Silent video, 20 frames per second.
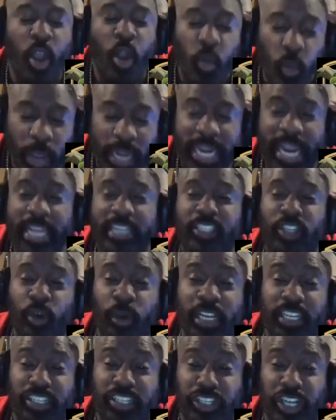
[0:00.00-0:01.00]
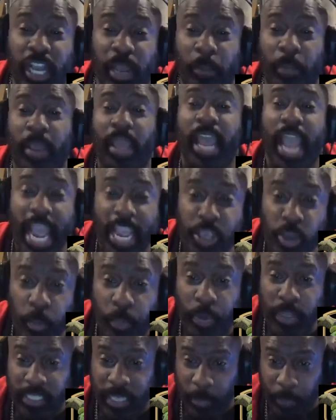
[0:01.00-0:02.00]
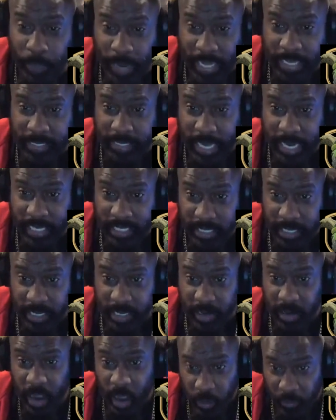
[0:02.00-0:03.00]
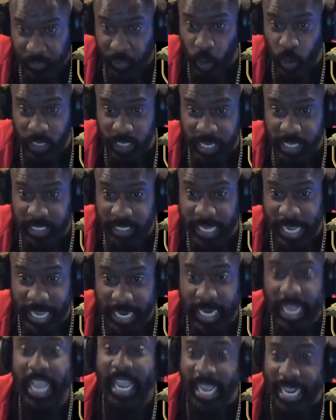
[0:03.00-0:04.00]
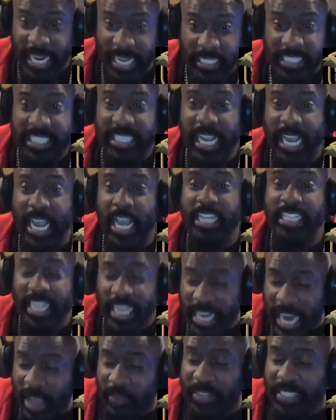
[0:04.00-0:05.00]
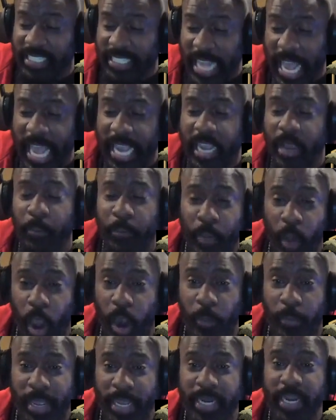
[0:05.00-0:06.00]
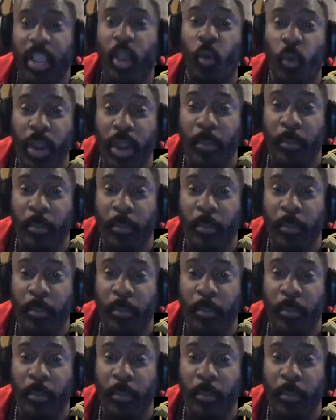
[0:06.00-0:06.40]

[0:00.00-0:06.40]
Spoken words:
When that joint ship and you put the PlayStation 4 disc in, and let's say it's gonna have a side compartment with a